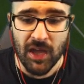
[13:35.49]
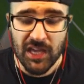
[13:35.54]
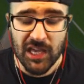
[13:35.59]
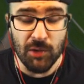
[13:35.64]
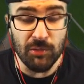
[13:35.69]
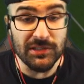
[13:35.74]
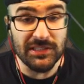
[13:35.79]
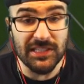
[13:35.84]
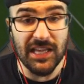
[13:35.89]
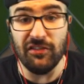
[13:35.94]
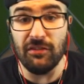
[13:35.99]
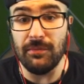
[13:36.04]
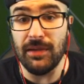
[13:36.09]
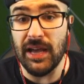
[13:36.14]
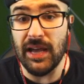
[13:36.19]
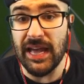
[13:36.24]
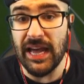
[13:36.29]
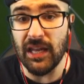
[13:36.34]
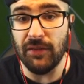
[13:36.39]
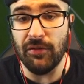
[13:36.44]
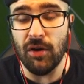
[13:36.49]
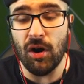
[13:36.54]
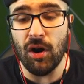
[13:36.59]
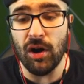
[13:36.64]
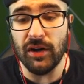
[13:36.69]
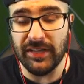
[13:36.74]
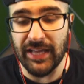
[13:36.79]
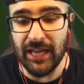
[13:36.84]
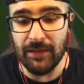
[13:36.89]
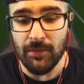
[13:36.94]
He was giving me a hell of a
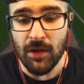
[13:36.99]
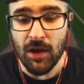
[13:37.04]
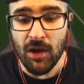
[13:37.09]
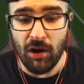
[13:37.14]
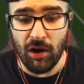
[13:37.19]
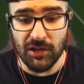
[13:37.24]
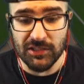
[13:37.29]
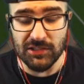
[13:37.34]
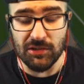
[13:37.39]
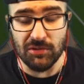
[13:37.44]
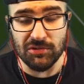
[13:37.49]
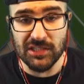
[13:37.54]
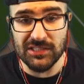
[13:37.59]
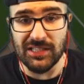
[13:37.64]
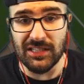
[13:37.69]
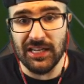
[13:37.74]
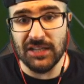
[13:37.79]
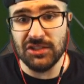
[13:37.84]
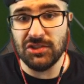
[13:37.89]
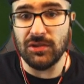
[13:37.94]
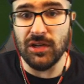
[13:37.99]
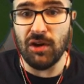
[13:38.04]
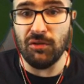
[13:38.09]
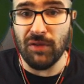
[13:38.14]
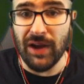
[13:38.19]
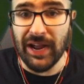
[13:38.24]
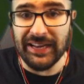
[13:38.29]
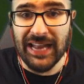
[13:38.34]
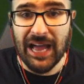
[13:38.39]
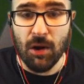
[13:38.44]
hard game. Also, just to let you know,
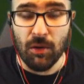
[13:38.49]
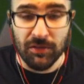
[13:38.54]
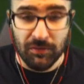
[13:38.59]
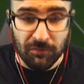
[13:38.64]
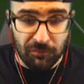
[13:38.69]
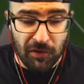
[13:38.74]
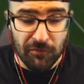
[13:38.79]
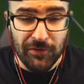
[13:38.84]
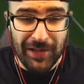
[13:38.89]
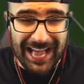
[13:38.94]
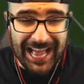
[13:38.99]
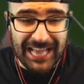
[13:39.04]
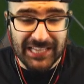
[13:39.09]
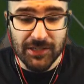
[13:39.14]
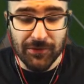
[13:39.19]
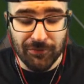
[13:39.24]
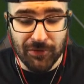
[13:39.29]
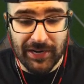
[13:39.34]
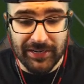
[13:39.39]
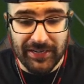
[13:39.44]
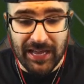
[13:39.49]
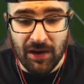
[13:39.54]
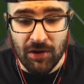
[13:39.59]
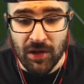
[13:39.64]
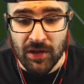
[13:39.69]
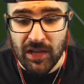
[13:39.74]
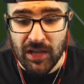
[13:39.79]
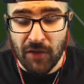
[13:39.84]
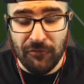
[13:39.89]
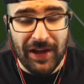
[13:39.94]
right now in FIFA, as of right now,
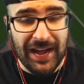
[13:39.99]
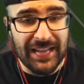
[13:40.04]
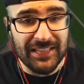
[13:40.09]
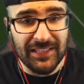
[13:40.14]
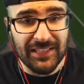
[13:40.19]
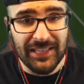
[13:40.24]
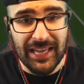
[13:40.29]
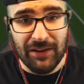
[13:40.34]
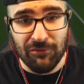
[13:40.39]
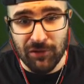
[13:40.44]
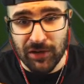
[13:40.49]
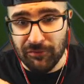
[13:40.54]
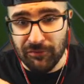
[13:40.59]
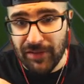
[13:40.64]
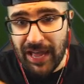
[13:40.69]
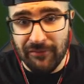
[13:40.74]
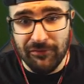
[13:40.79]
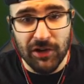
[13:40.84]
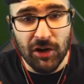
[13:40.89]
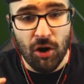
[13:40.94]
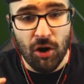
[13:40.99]
if I had to get rid of every